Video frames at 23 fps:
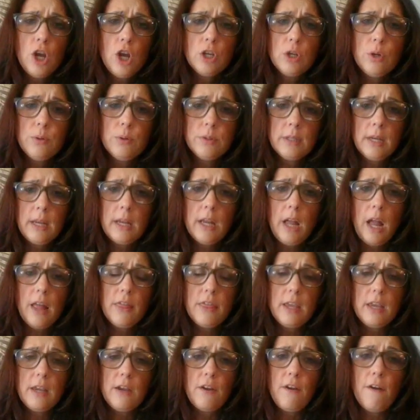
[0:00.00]
using
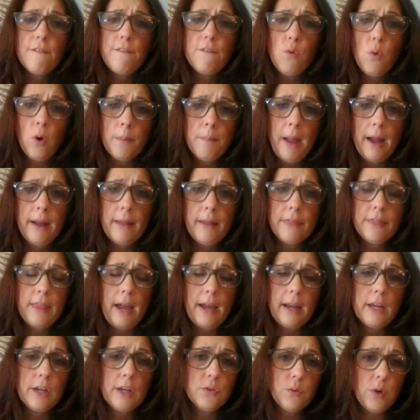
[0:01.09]
the format
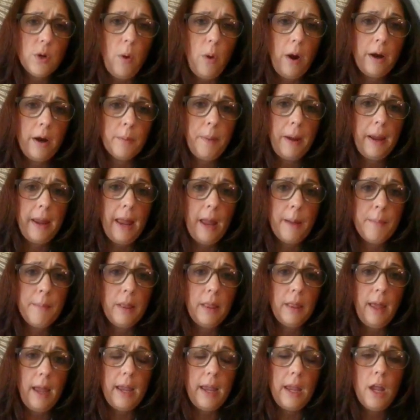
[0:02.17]
that is required by
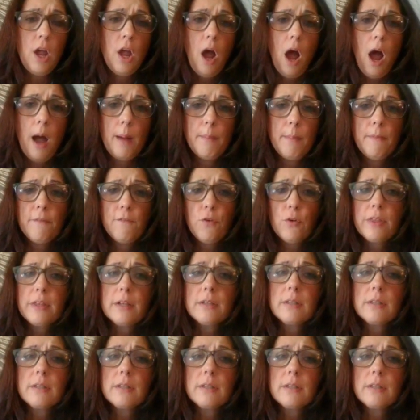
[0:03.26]
MLA for the